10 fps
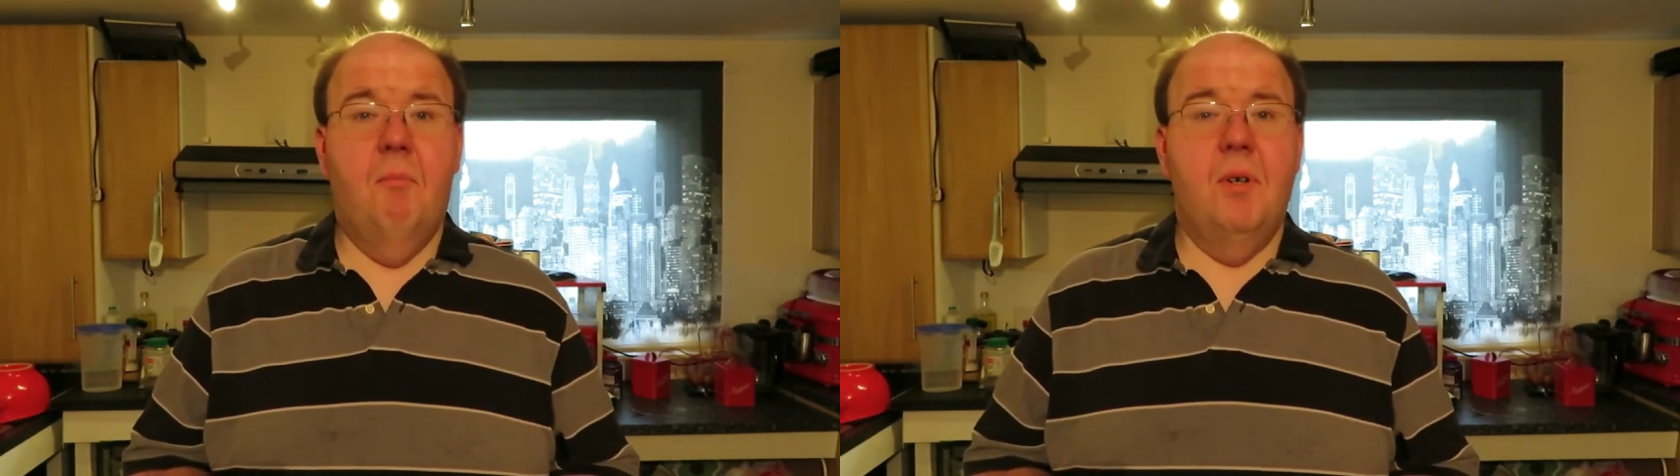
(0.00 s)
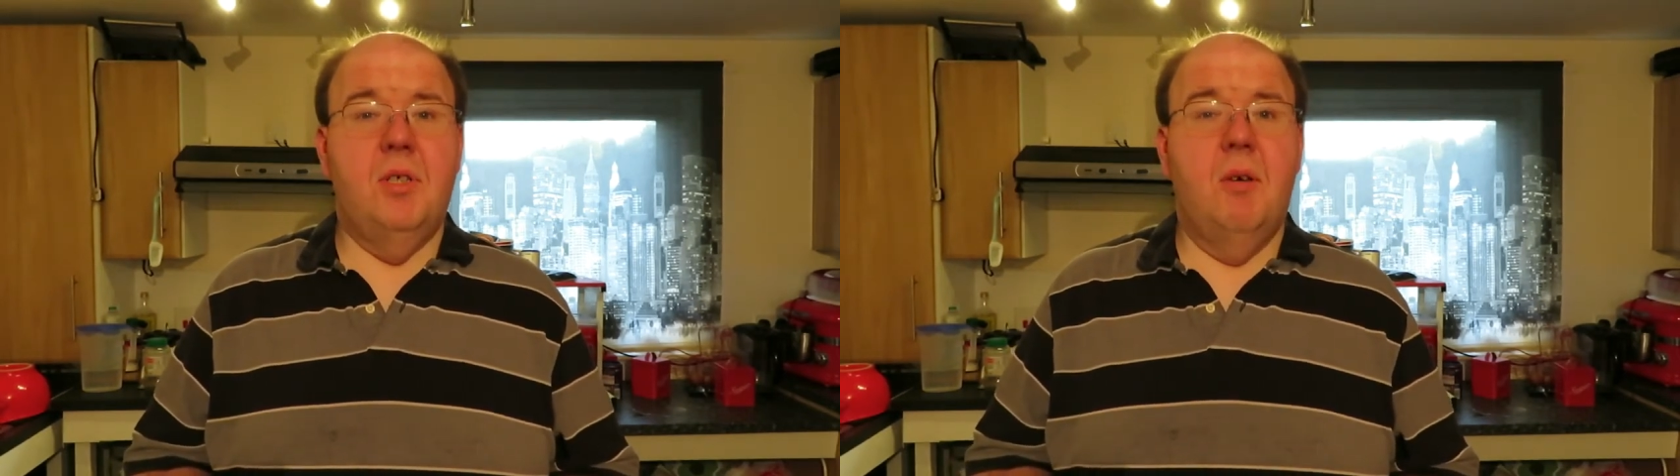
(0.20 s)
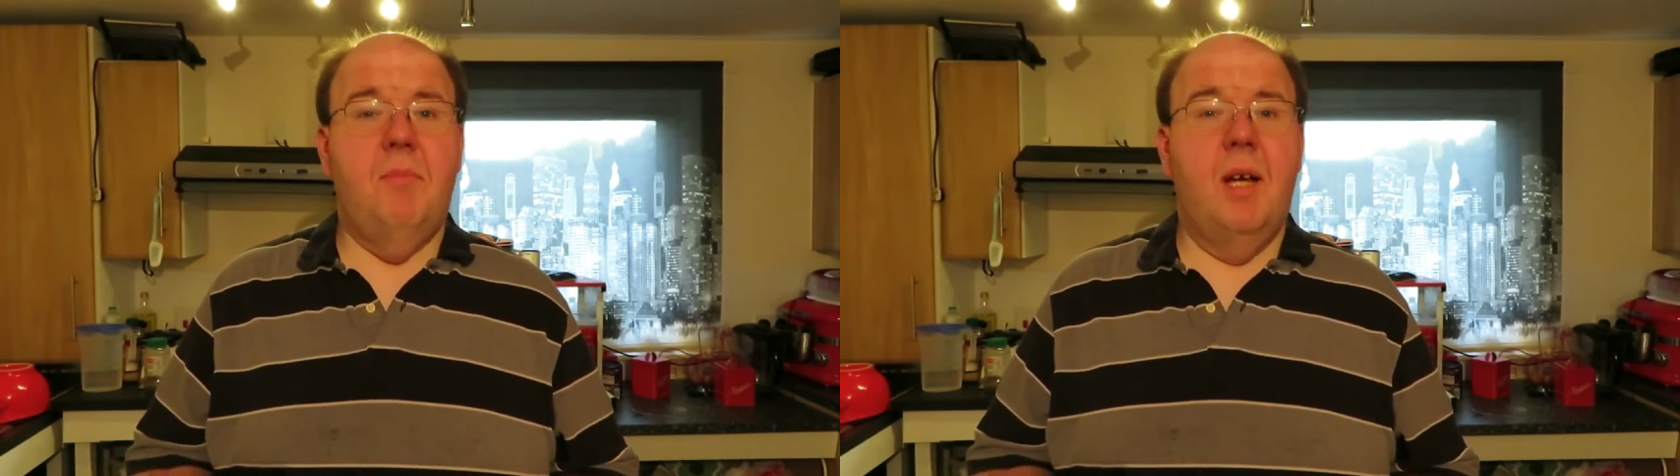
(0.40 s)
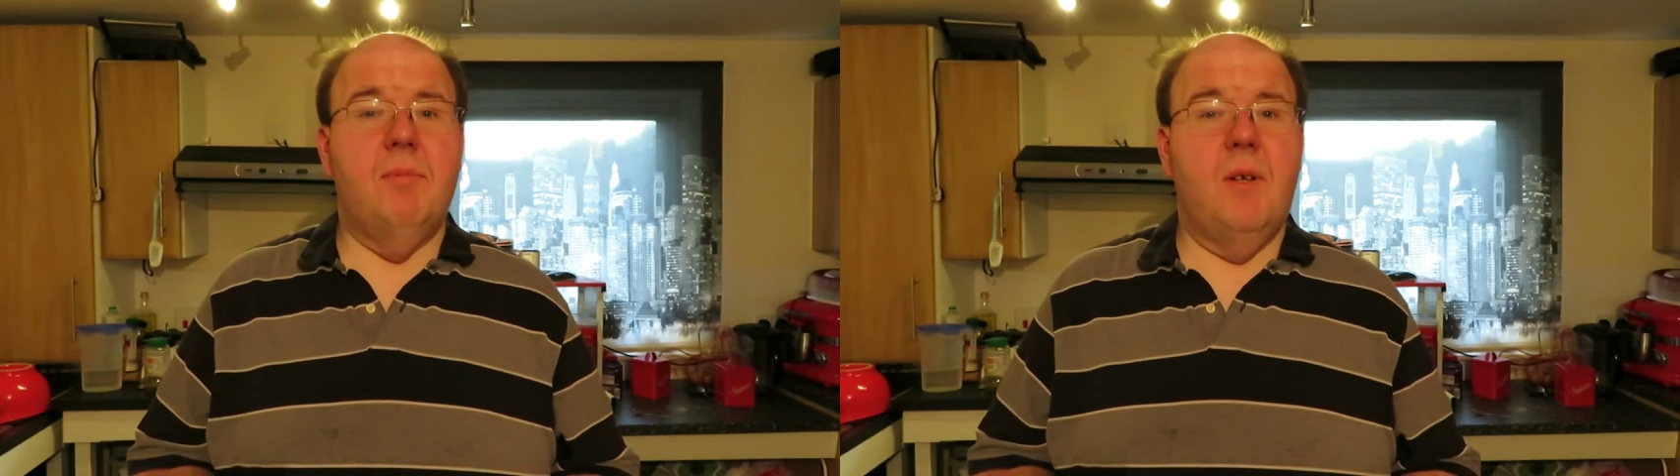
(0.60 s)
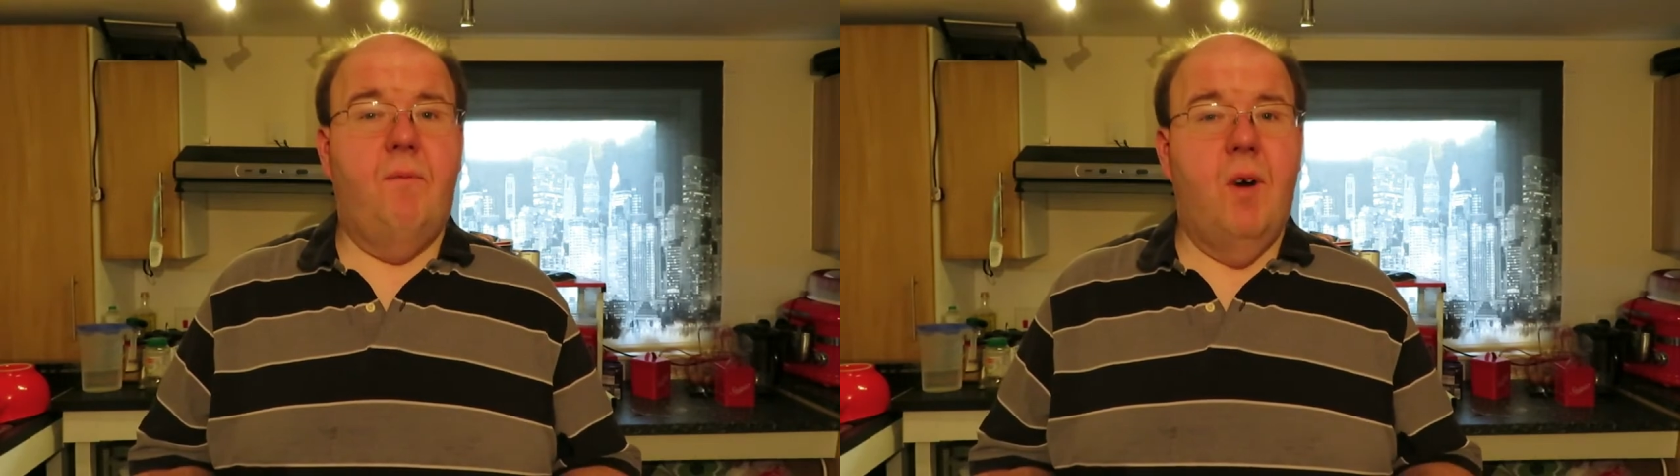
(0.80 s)
But
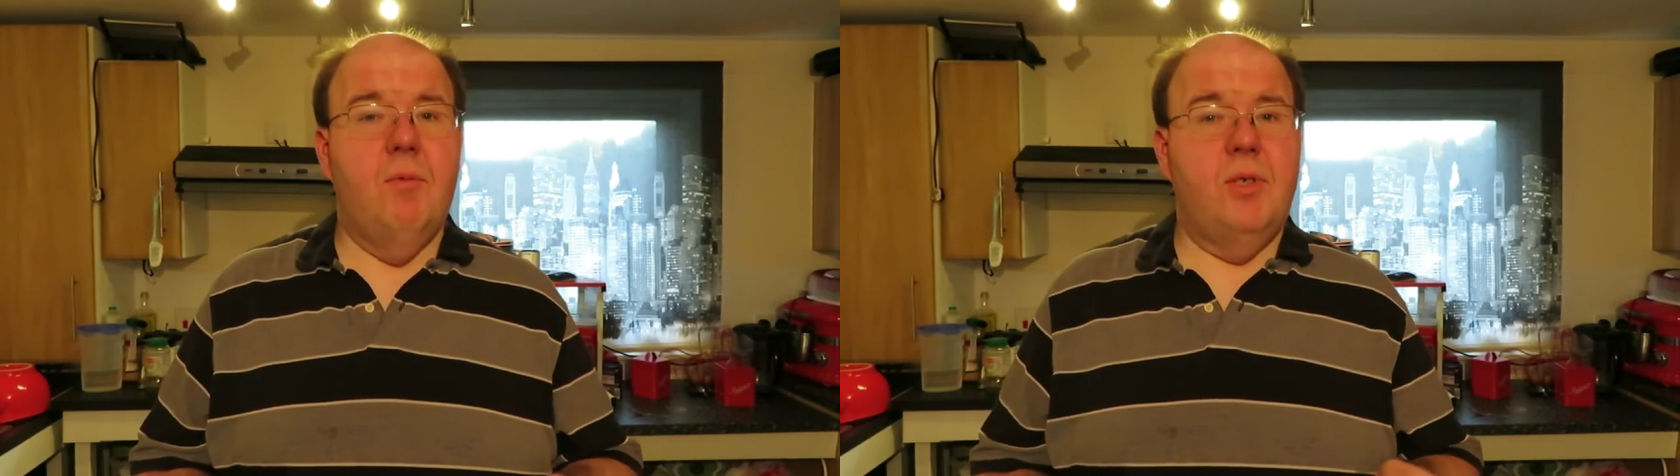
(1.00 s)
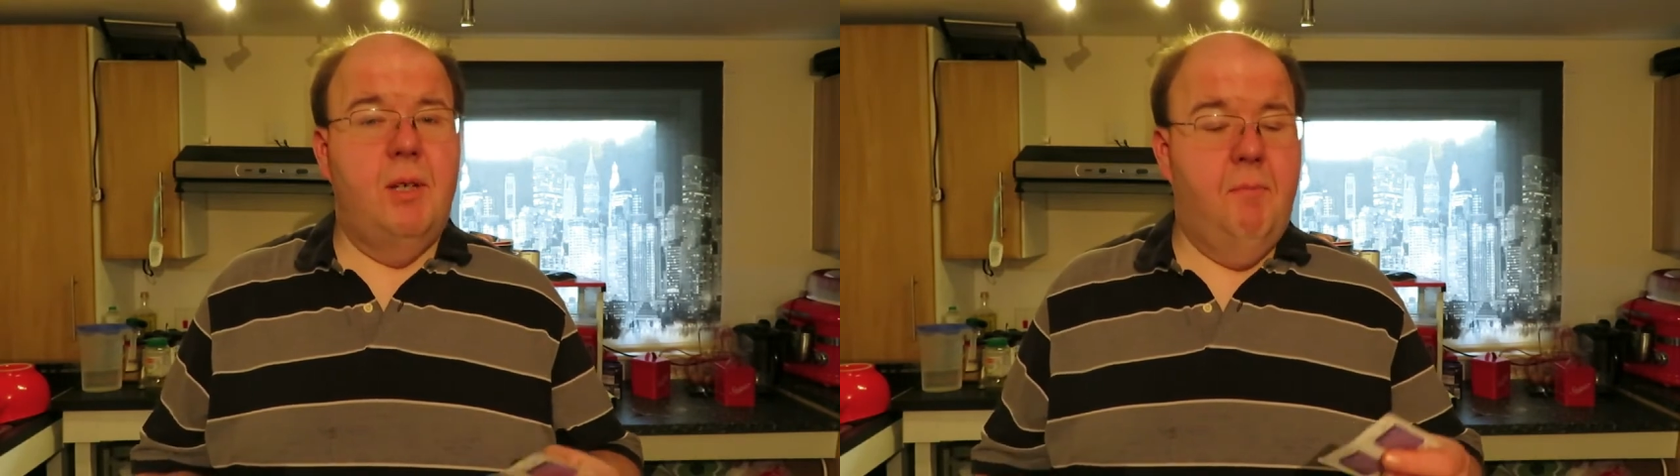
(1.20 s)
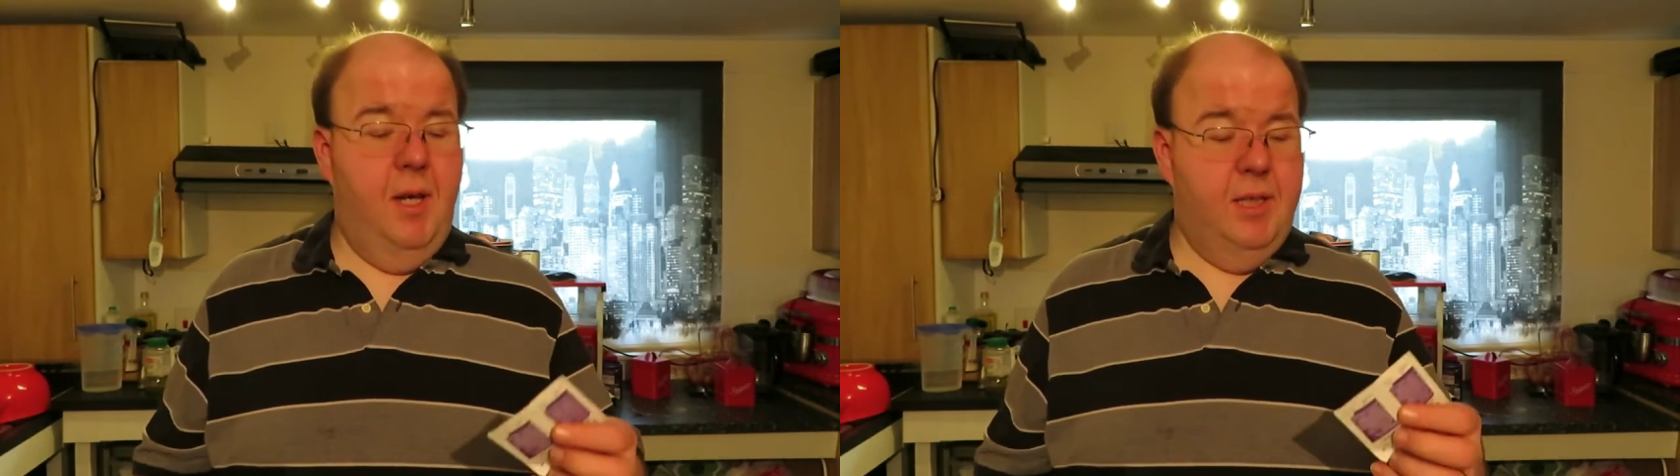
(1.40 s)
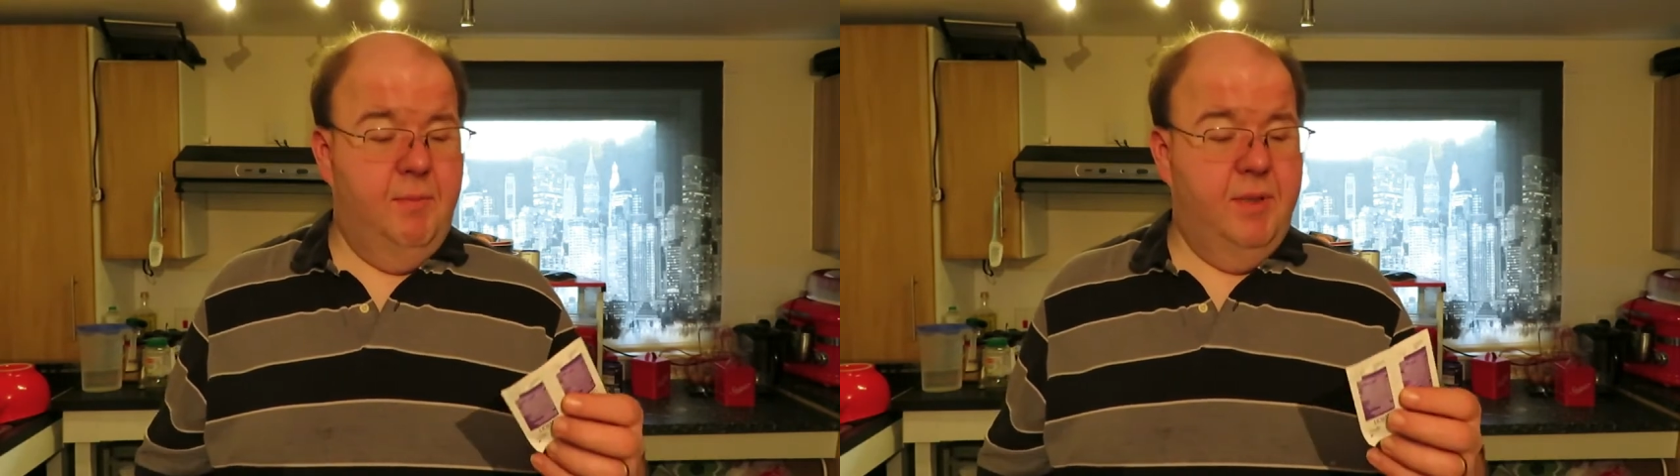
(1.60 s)
sometimes the pharmacy makes